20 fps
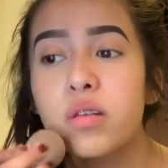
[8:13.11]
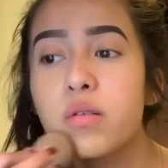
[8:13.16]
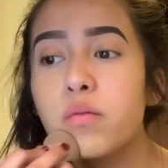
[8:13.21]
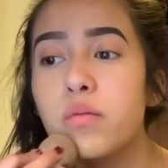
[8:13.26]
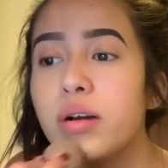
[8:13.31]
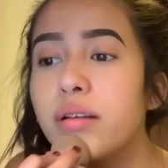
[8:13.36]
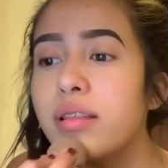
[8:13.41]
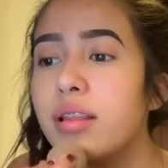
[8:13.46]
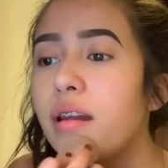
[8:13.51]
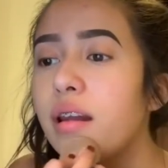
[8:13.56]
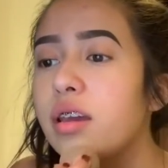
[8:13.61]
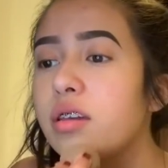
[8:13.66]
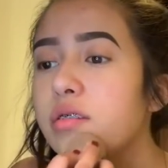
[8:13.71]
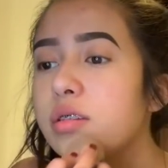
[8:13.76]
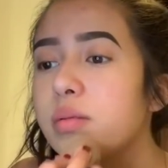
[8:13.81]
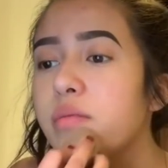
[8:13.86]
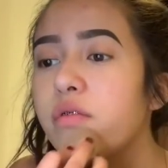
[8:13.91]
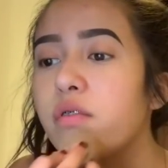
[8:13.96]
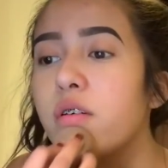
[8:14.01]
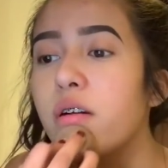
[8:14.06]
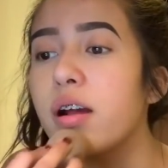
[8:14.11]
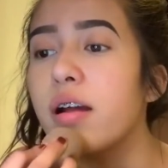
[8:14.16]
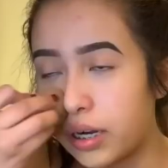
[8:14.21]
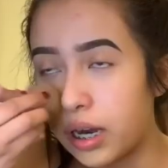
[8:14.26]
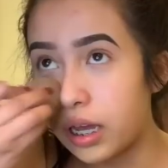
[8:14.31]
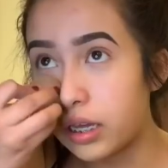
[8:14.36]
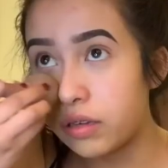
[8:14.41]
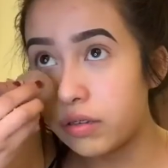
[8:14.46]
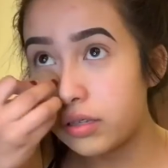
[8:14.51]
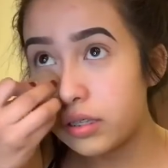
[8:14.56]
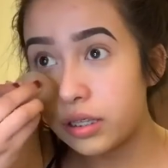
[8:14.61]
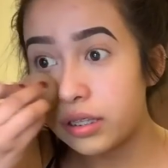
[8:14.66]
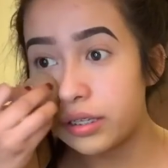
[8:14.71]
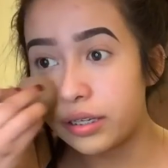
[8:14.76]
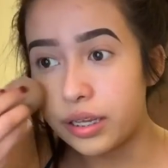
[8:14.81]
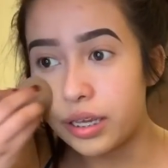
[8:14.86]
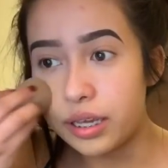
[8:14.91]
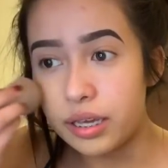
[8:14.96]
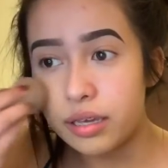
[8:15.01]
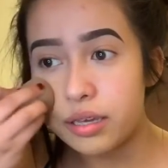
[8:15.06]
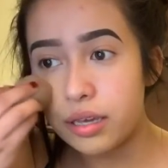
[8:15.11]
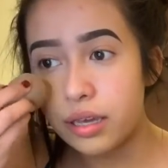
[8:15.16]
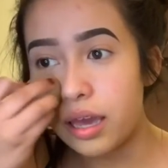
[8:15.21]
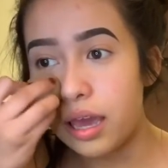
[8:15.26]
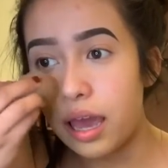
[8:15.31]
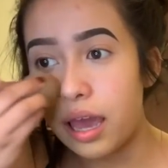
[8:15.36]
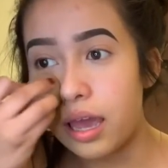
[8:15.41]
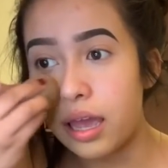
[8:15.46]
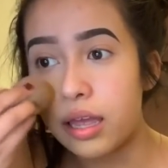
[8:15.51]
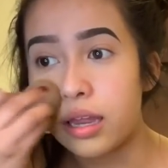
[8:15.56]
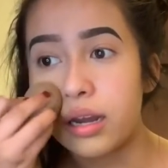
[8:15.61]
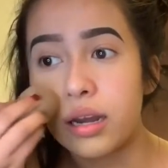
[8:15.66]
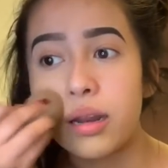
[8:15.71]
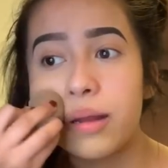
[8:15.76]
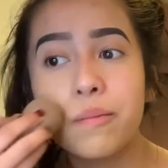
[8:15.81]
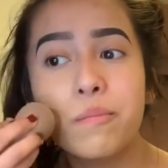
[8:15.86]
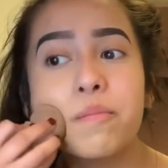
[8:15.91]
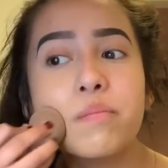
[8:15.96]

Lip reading: one that I used before, I used Clinique, and